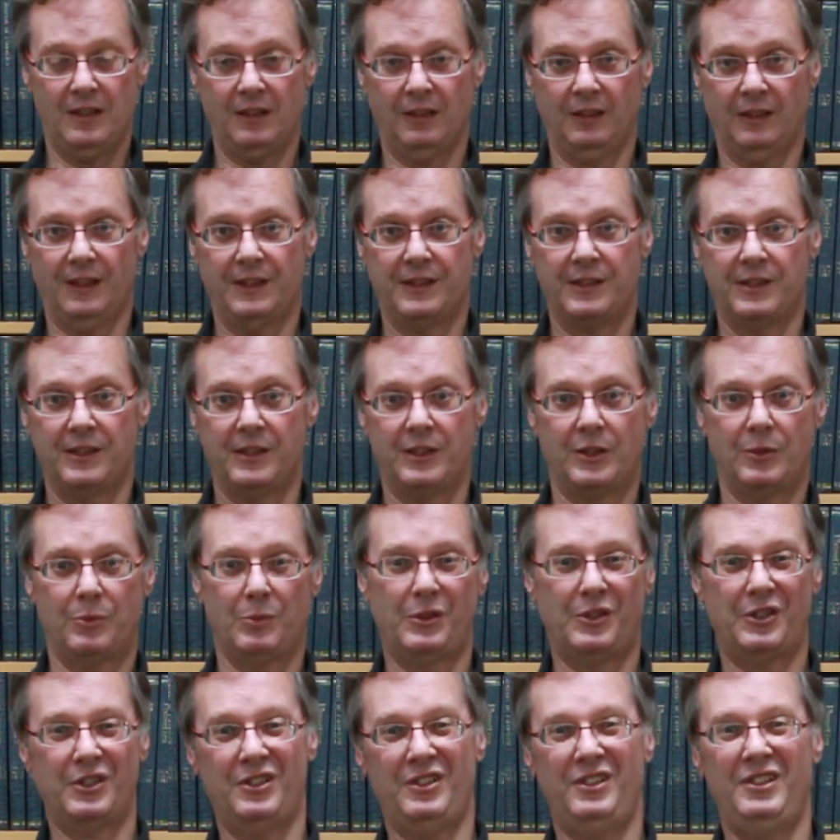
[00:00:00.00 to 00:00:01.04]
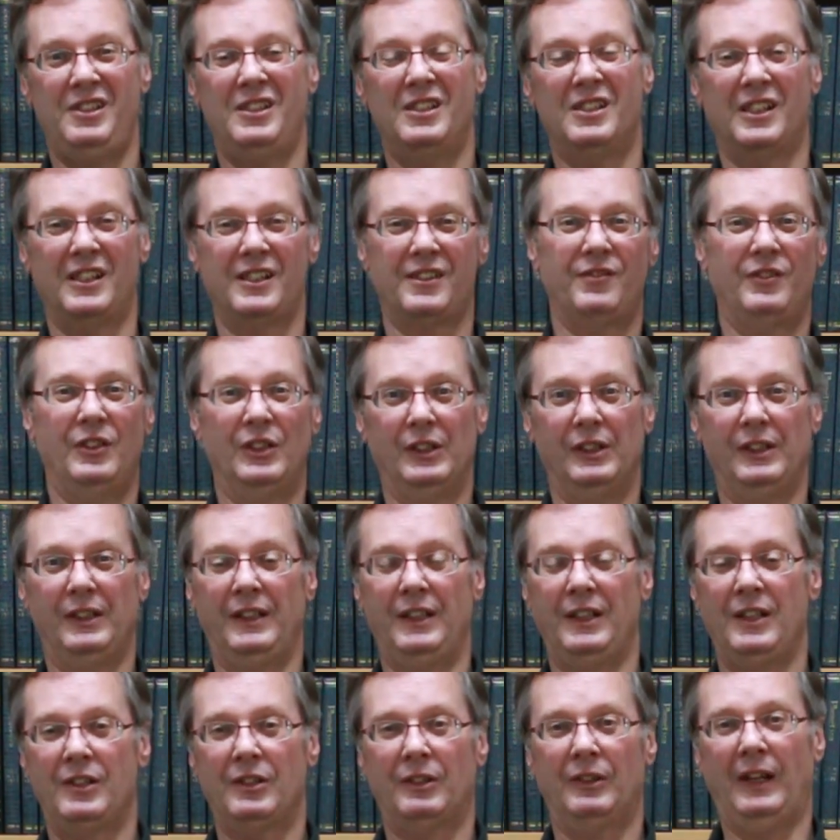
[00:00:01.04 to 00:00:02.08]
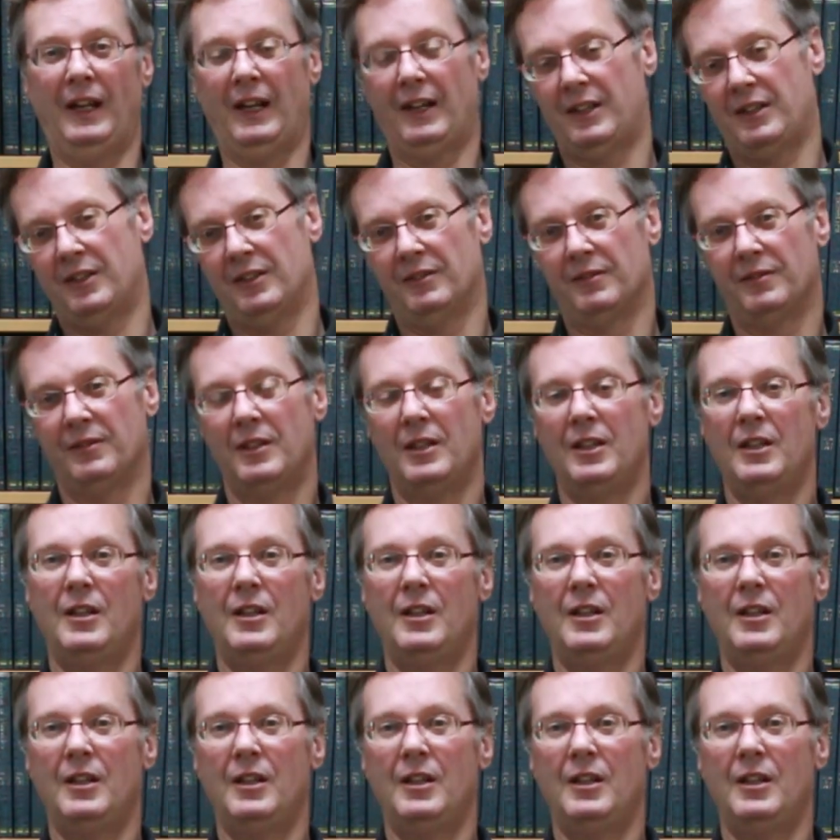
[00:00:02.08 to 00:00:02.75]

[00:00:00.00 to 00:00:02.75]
lessons, which are not very interactive,